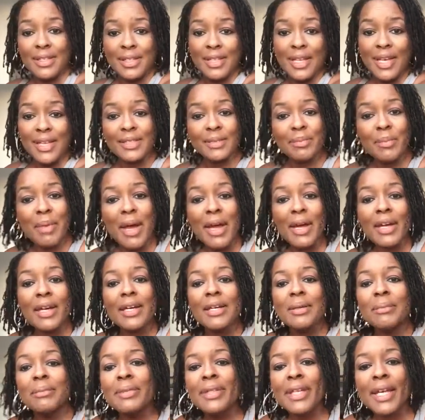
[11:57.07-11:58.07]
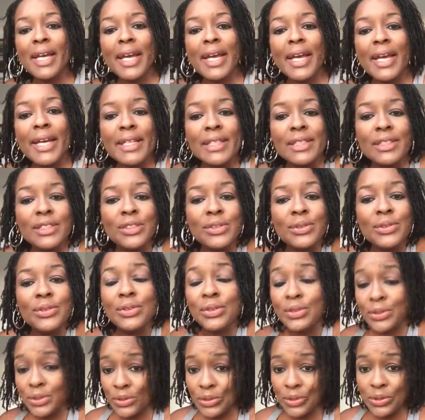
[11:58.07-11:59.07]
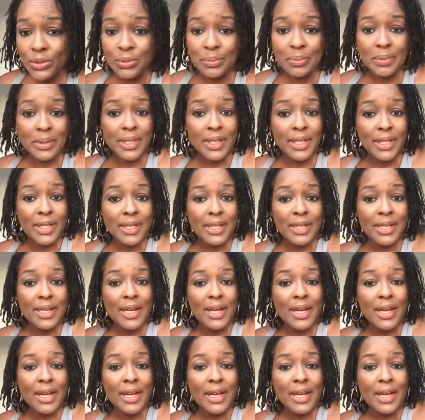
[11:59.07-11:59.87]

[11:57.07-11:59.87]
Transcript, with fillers: that's my update, YouTube. And